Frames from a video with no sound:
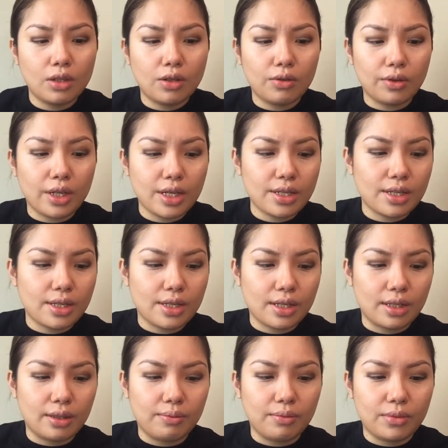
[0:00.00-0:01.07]
Onassis'
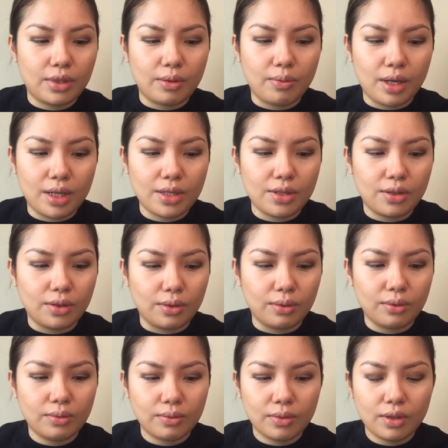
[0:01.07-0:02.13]
demise. You know,
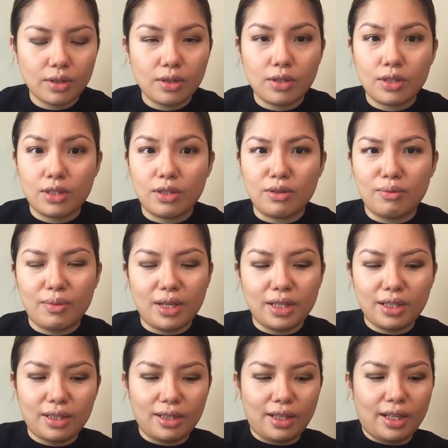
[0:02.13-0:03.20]
she made
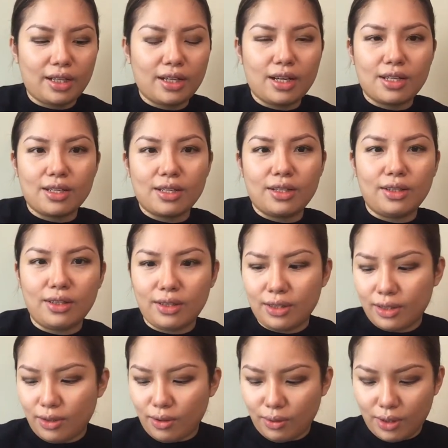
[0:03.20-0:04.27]
it like it's her
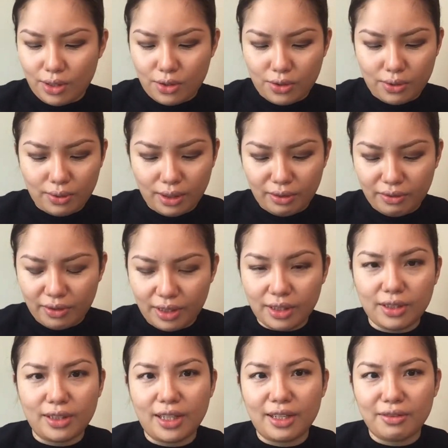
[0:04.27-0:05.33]
only true love in
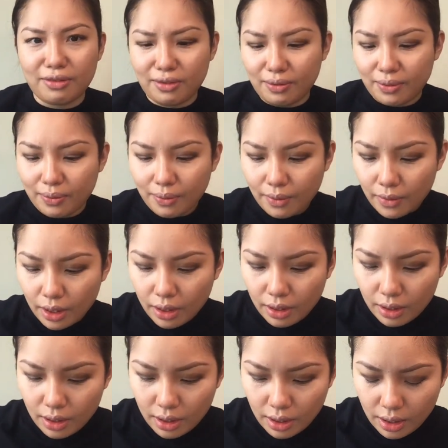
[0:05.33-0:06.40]
her life,
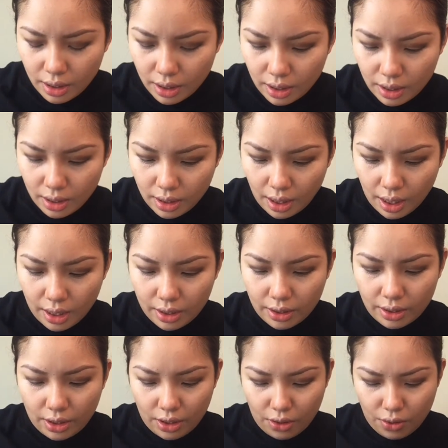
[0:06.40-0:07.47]
and I'm
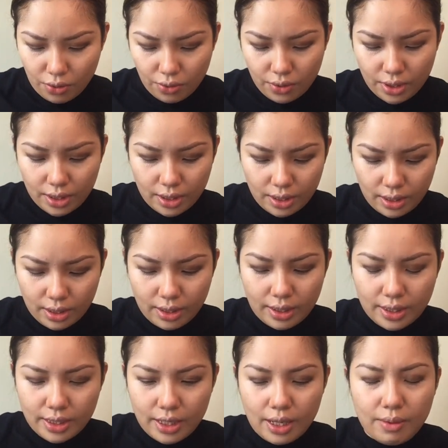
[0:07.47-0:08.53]
gonna use the
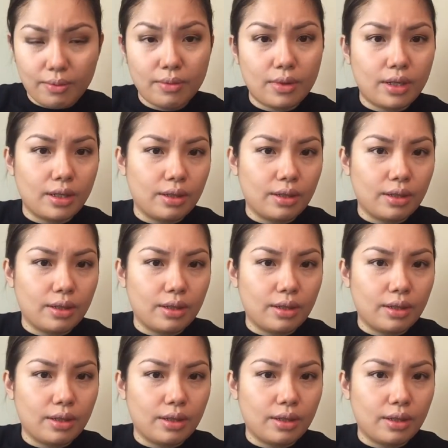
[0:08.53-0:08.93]
same